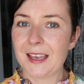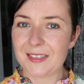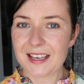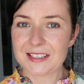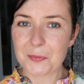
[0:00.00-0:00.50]

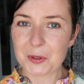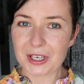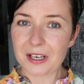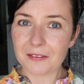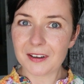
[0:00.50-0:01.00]
That's how much
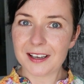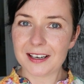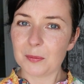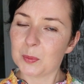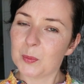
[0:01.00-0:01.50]
I love it,
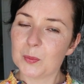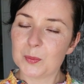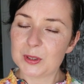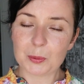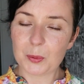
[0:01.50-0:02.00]
and I'm
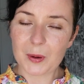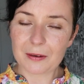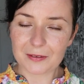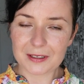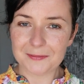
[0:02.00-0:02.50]
super
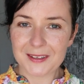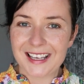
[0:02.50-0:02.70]
proud of it.